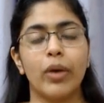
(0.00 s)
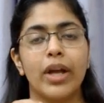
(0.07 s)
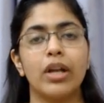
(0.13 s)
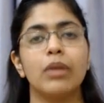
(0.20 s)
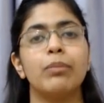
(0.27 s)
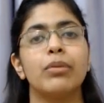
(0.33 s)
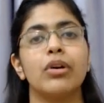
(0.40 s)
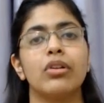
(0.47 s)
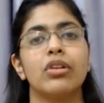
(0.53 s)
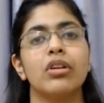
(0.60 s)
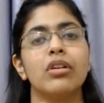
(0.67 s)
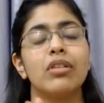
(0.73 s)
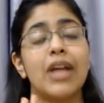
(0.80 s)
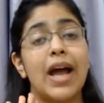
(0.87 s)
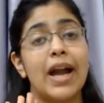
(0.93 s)
When a
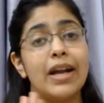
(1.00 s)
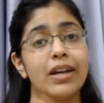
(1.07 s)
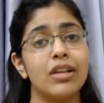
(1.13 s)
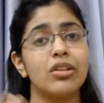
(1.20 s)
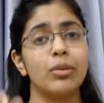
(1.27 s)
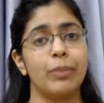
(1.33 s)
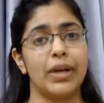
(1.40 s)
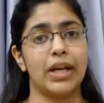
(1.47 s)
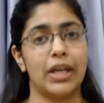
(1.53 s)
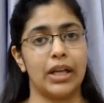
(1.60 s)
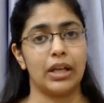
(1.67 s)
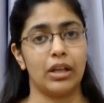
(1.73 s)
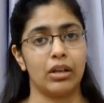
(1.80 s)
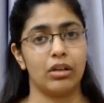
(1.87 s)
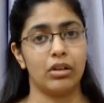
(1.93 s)
person is
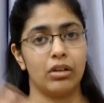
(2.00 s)
anticipating